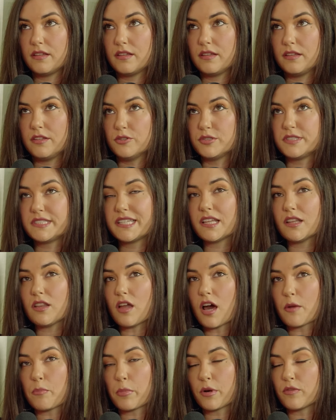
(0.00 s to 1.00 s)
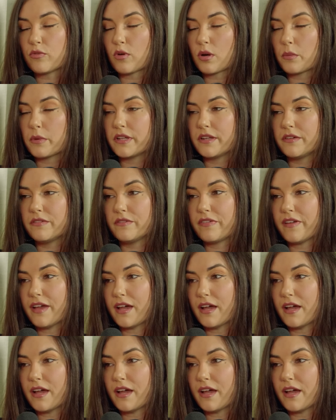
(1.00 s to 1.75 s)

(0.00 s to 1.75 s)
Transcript: you see a lot of performative